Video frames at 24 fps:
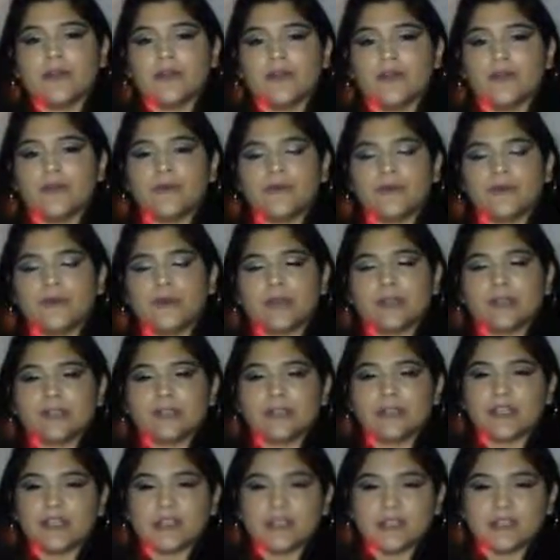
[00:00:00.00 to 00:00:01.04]
where
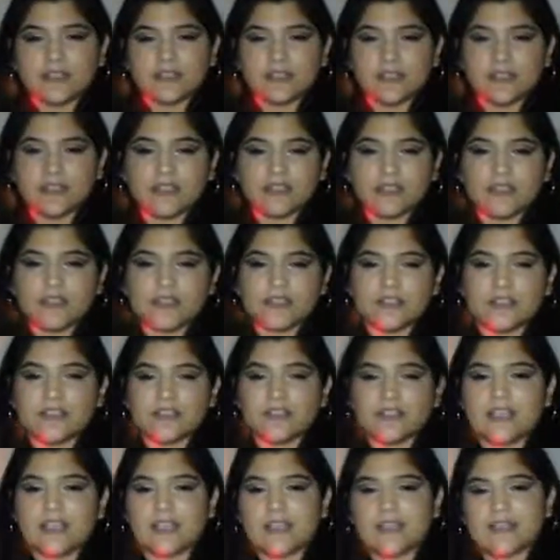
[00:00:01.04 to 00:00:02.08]
this
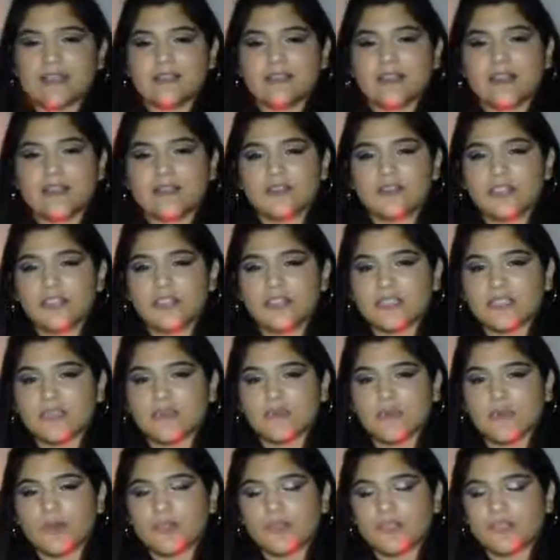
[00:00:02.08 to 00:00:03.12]
day is not just where
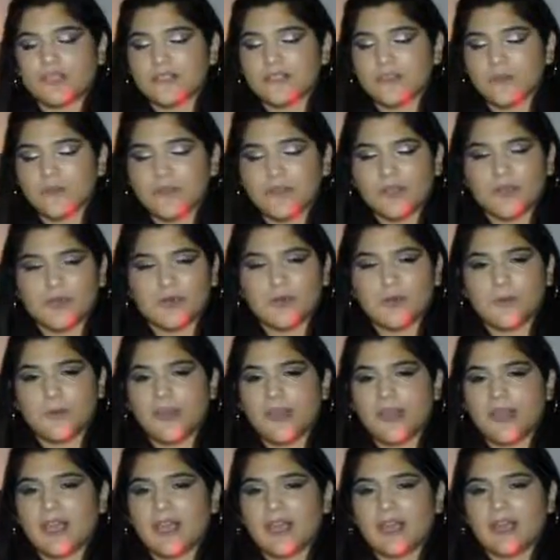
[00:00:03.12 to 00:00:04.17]
it's going your
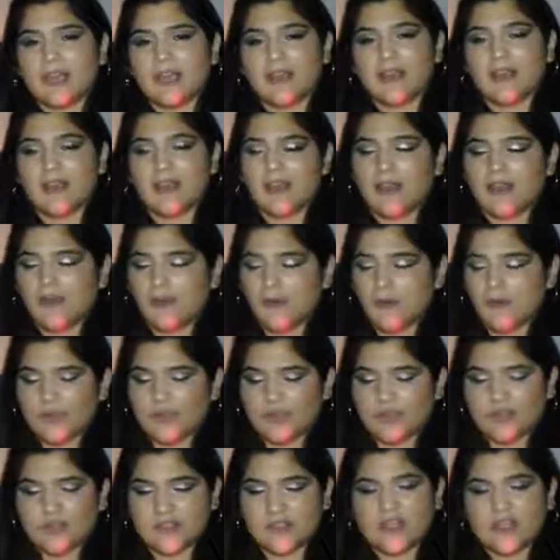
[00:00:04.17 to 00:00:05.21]
way, or you're
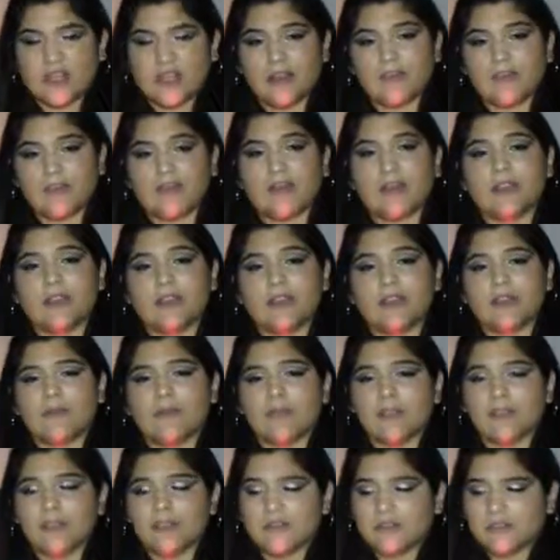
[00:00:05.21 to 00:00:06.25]
just not feeling right, you
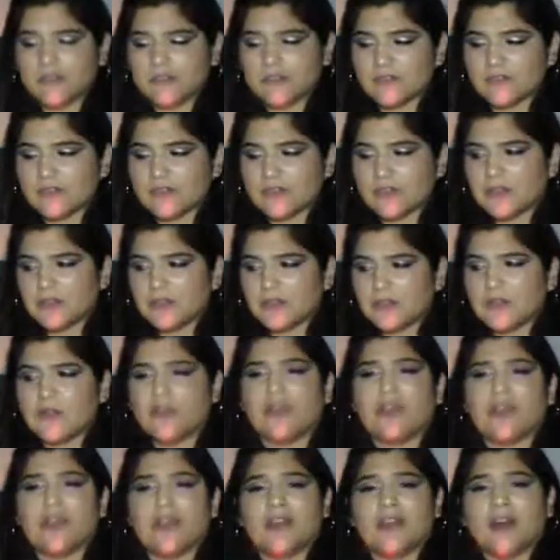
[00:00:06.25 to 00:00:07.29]
just feel
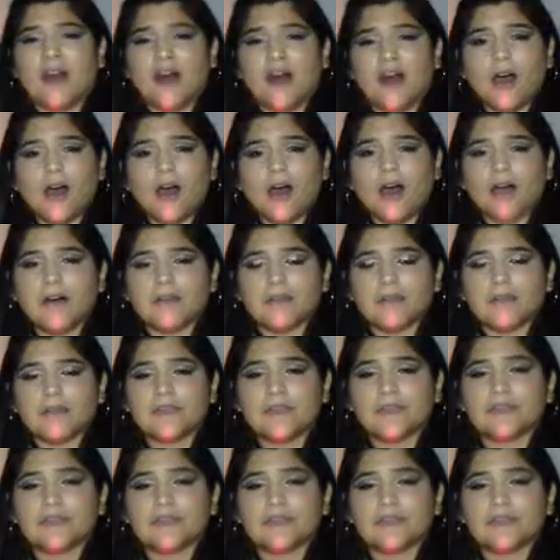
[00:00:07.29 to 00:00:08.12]
off,